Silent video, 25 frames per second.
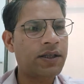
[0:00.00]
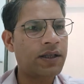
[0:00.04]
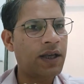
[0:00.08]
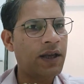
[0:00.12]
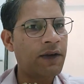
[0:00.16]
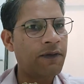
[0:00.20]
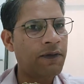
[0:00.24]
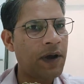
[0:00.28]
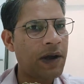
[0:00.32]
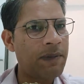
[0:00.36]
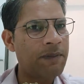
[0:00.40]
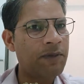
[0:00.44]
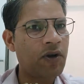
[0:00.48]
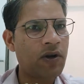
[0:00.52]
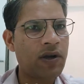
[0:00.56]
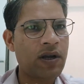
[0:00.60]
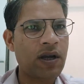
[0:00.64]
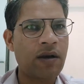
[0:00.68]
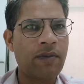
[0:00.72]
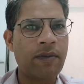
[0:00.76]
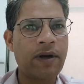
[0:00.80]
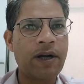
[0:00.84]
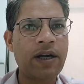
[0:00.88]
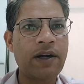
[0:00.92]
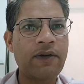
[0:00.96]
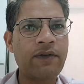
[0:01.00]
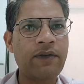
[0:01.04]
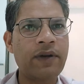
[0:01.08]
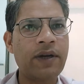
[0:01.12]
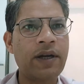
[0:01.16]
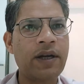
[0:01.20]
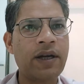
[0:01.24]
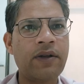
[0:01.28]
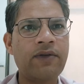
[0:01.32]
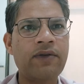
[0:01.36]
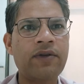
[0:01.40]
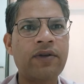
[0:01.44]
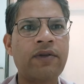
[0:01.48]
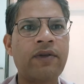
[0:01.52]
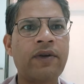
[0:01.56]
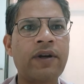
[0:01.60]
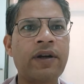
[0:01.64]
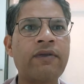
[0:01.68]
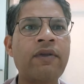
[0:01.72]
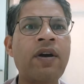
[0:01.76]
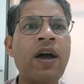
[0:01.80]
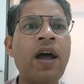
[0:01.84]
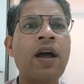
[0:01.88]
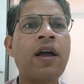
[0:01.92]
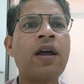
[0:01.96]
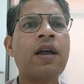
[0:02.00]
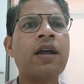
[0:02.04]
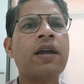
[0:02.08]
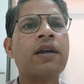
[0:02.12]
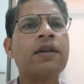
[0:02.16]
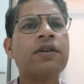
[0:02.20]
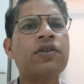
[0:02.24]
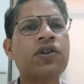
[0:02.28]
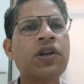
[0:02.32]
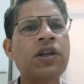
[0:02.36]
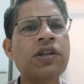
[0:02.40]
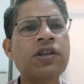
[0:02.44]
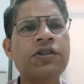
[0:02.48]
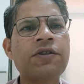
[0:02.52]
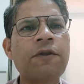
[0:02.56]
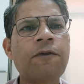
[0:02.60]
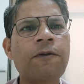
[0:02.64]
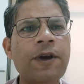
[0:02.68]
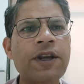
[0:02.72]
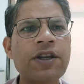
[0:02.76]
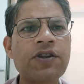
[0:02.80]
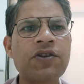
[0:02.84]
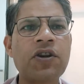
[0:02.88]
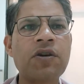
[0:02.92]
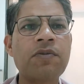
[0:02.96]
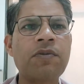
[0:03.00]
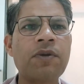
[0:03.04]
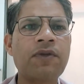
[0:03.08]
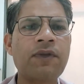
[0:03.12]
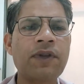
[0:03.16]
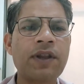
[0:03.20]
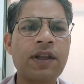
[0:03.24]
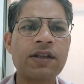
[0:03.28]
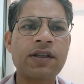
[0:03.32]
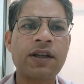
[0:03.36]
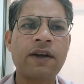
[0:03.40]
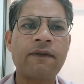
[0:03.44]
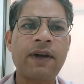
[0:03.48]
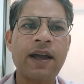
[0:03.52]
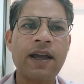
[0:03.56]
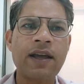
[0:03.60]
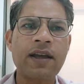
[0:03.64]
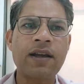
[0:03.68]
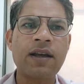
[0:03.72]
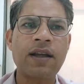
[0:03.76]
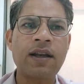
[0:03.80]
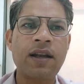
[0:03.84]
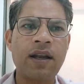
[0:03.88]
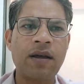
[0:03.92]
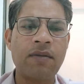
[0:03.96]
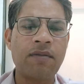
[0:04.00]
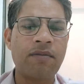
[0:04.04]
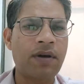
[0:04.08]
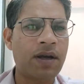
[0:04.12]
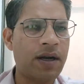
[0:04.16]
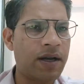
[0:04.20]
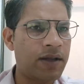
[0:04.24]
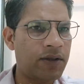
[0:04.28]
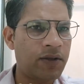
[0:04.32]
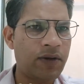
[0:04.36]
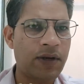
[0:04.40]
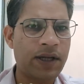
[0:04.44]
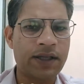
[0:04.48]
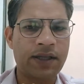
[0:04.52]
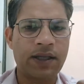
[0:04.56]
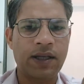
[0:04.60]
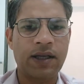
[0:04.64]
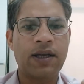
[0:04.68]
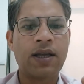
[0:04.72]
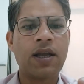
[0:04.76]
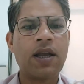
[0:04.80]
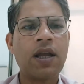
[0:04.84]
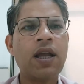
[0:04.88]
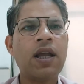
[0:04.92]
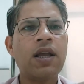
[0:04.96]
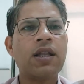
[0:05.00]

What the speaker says: If I am talking about individual vertebra, just differentiate between the cervical, lumbar, and thoracic.